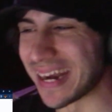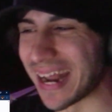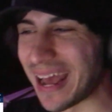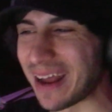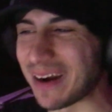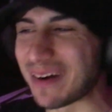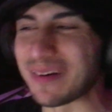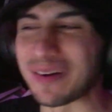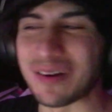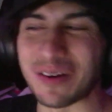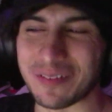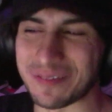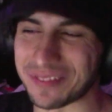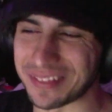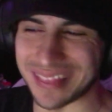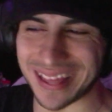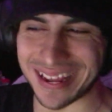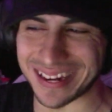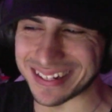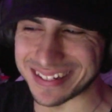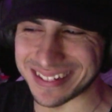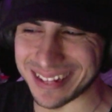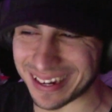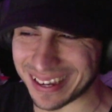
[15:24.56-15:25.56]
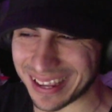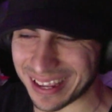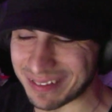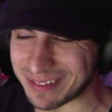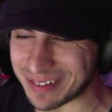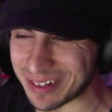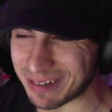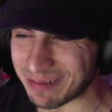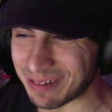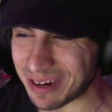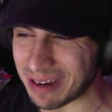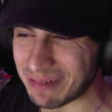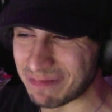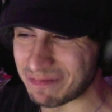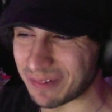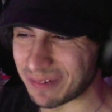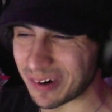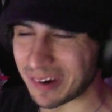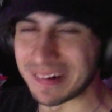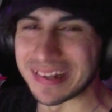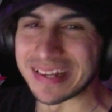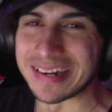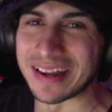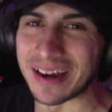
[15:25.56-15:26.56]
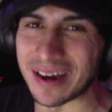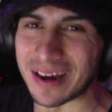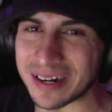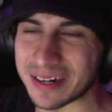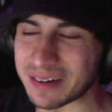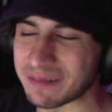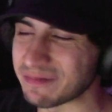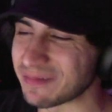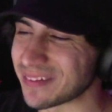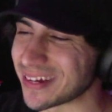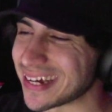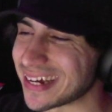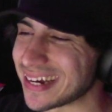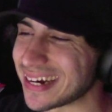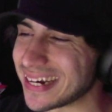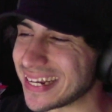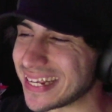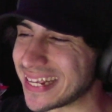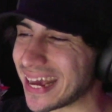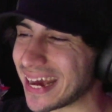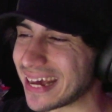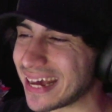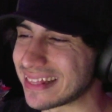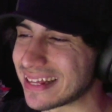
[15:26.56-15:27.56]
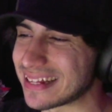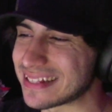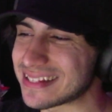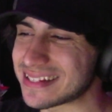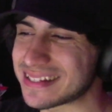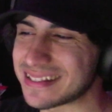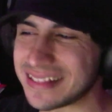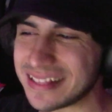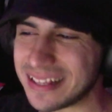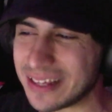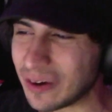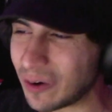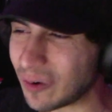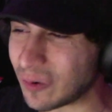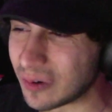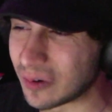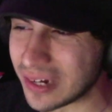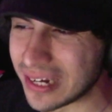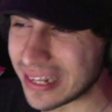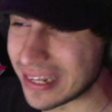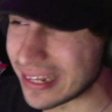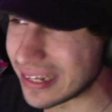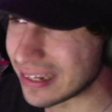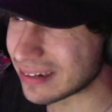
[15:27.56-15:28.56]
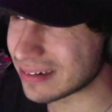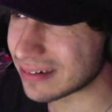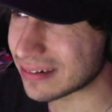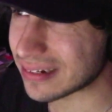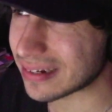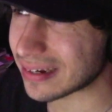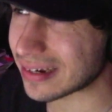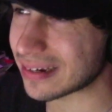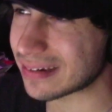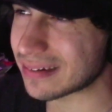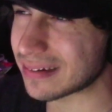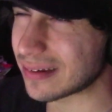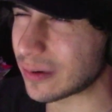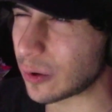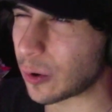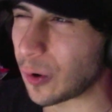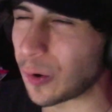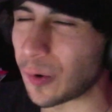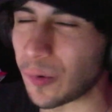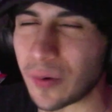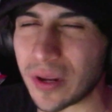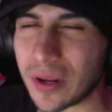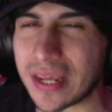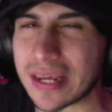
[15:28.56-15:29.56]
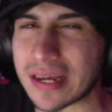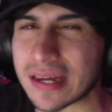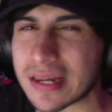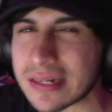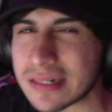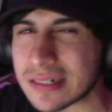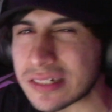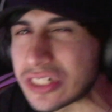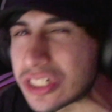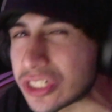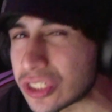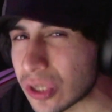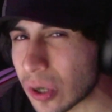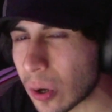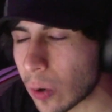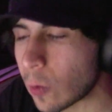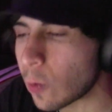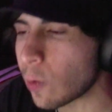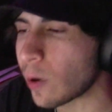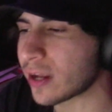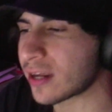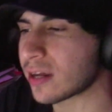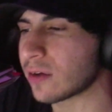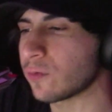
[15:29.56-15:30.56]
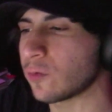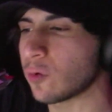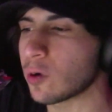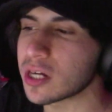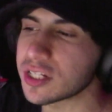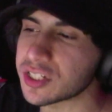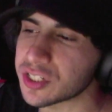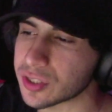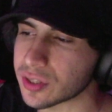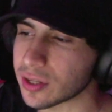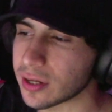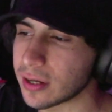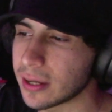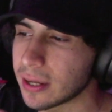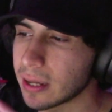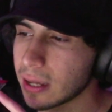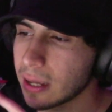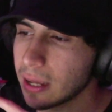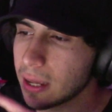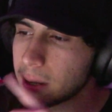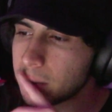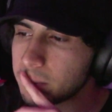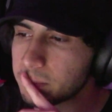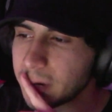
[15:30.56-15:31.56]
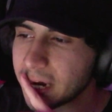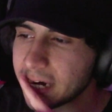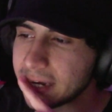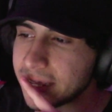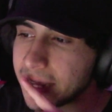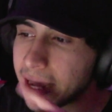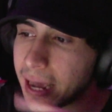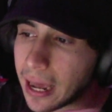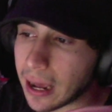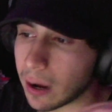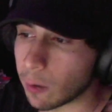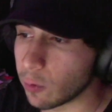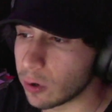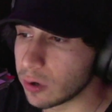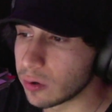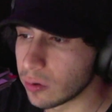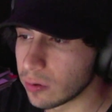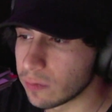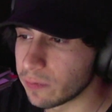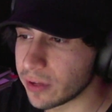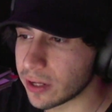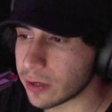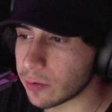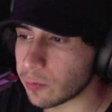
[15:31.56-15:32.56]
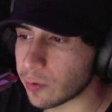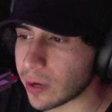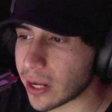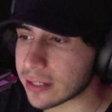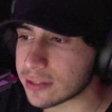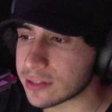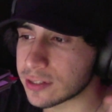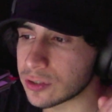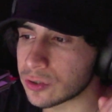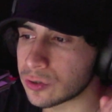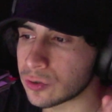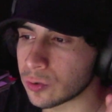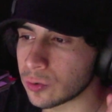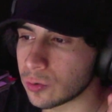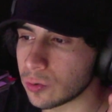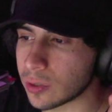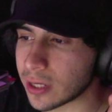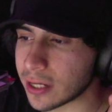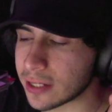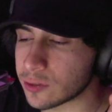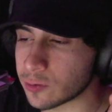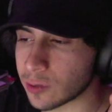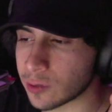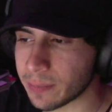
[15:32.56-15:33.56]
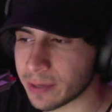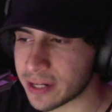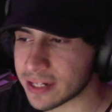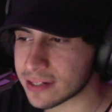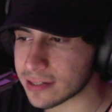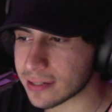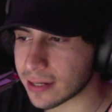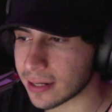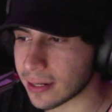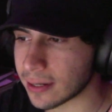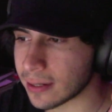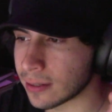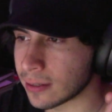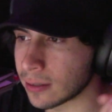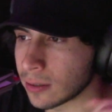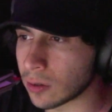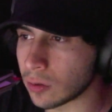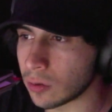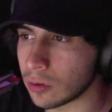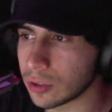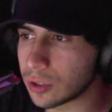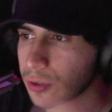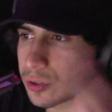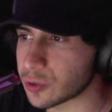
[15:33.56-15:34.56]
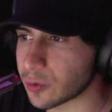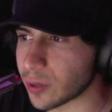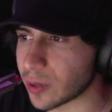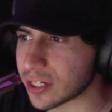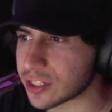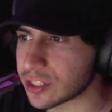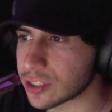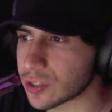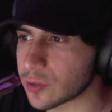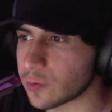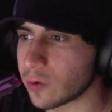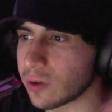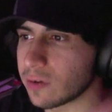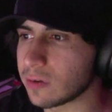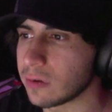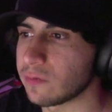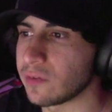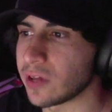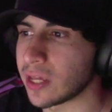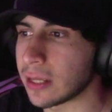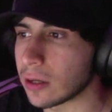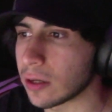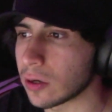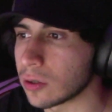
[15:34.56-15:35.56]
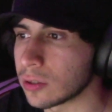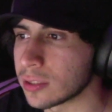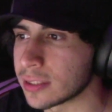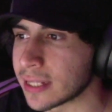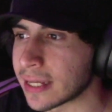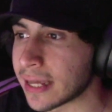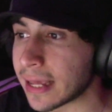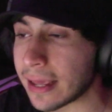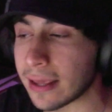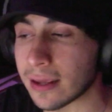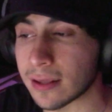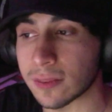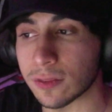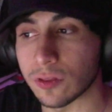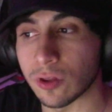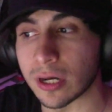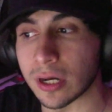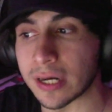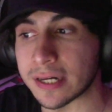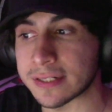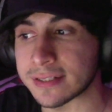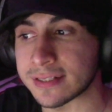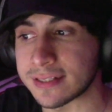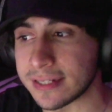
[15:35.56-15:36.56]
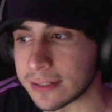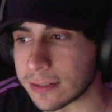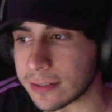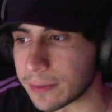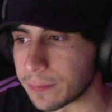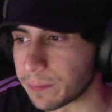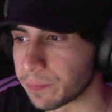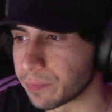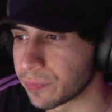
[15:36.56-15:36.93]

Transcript: I don't know if that is a K-drama, probably not. But yeah, that's the only Korean show I have watched. But yeah, we will be reacting to K-dramas and all those reactions will be on the $8 tier.